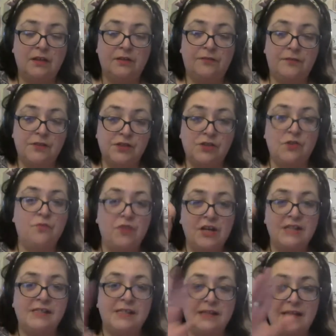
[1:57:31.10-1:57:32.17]
for some
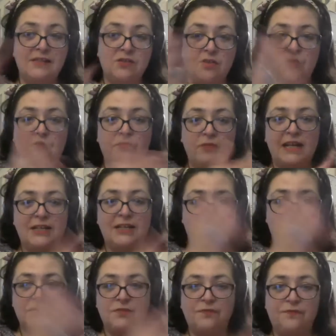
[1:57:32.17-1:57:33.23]
reason these other
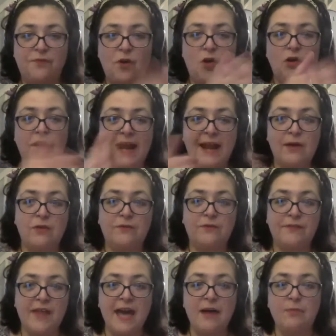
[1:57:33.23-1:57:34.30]
religions have fallen out
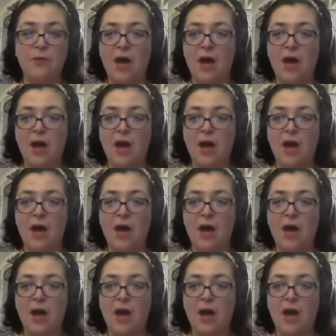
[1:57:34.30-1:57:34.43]
of that,